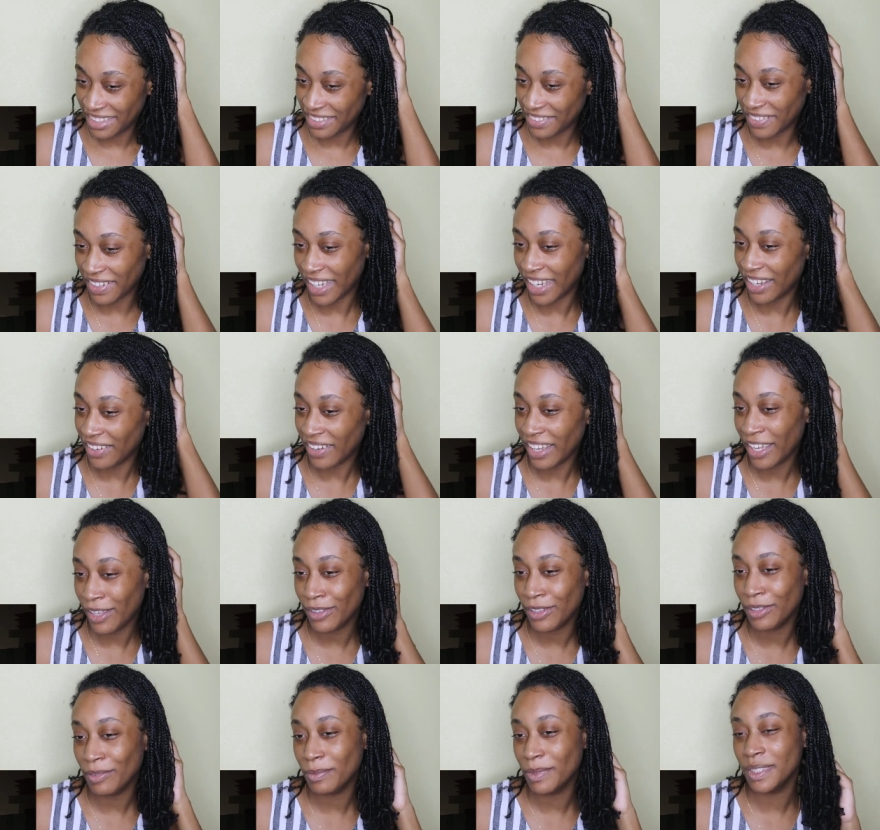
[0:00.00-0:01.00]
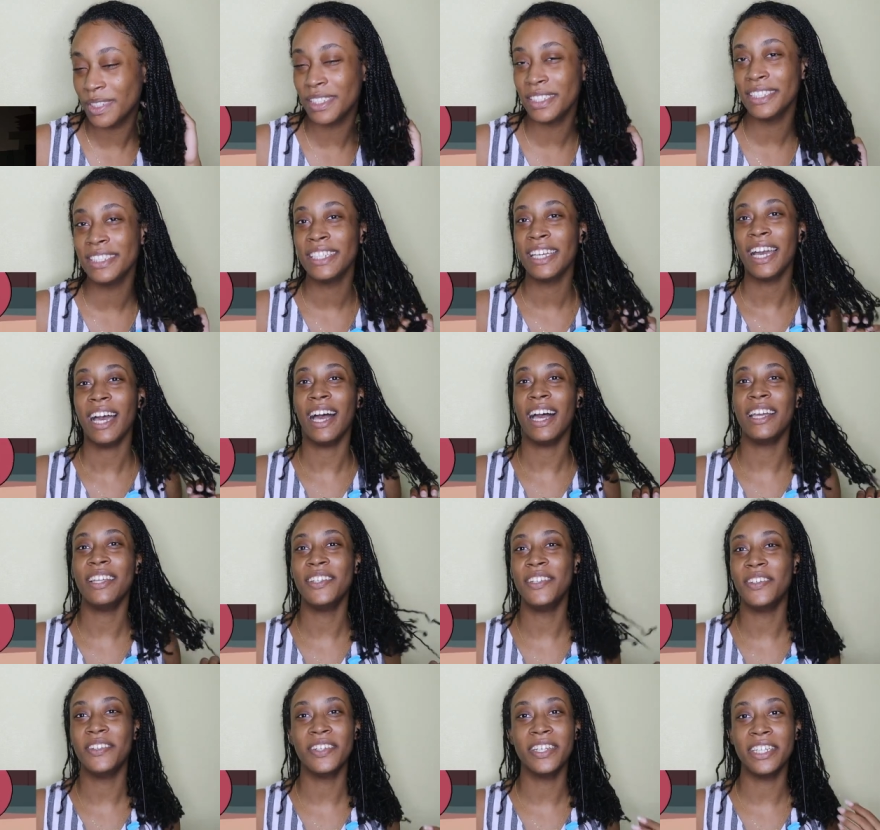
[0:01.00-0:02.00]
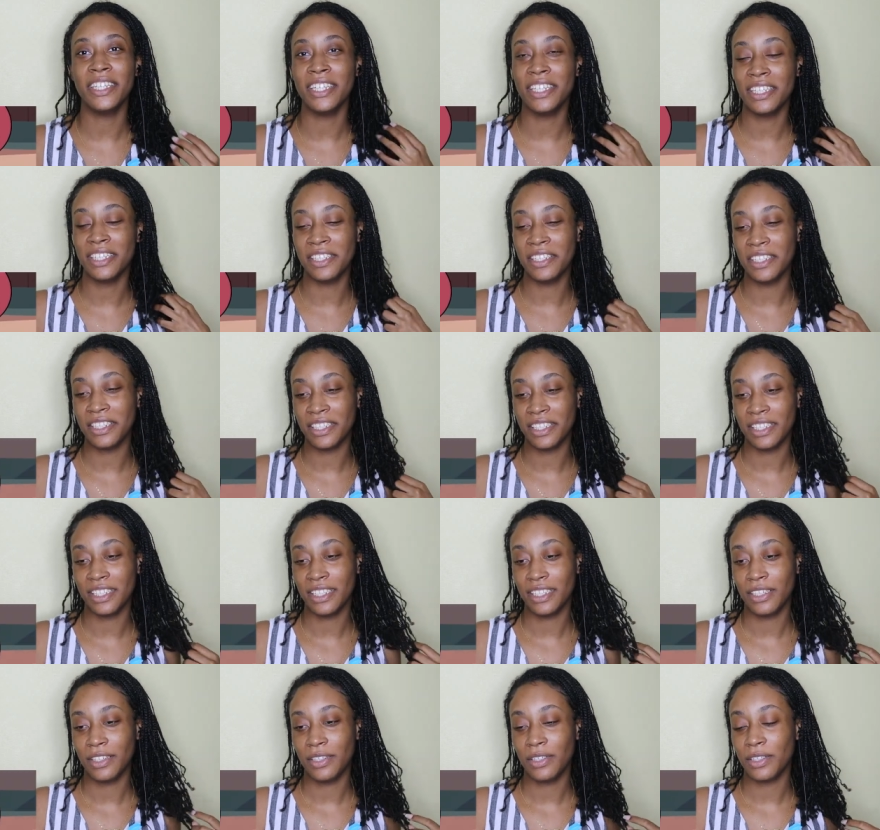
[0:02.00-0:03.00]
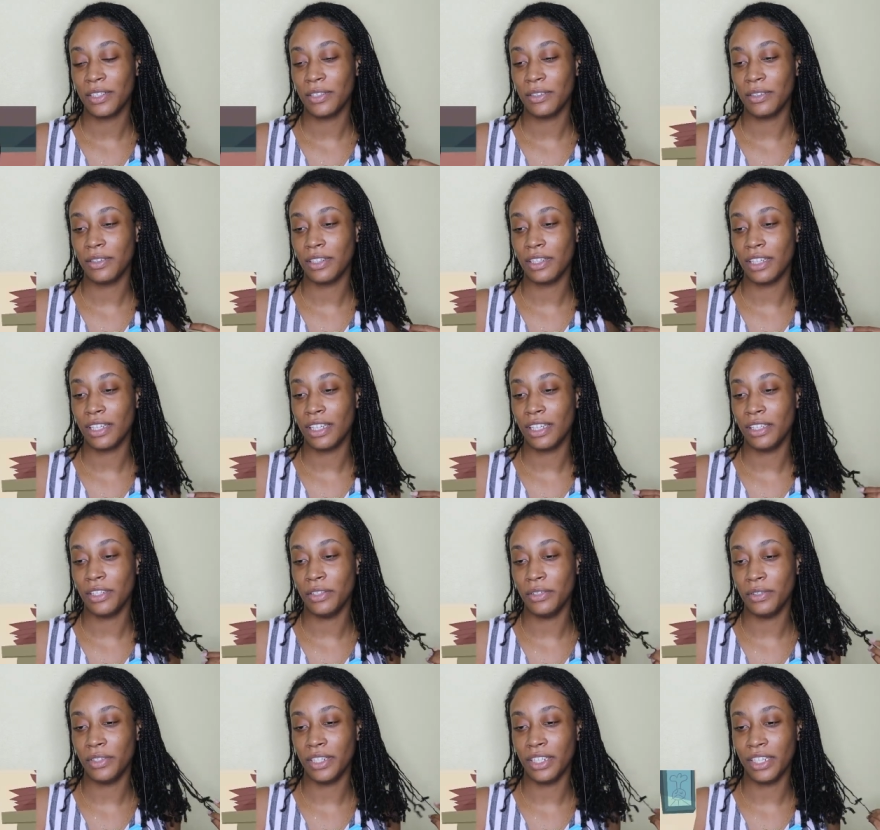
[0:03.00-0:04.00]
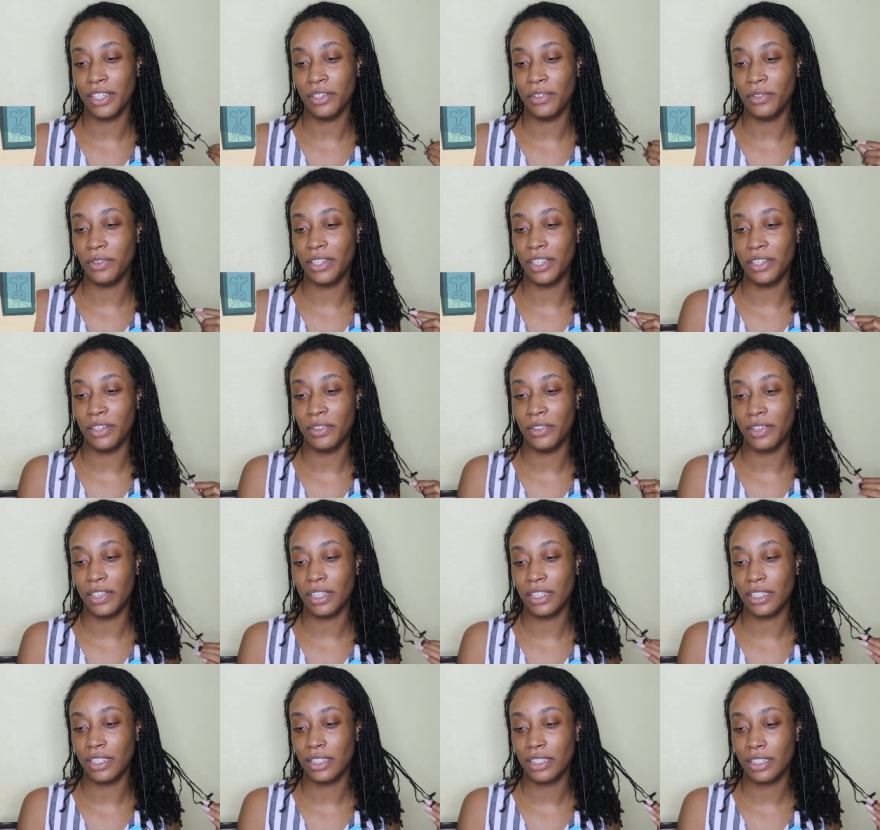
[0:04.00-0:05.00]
Wow, I have no money. I knew it. Monkey? I knew it, I knew it, I knew it.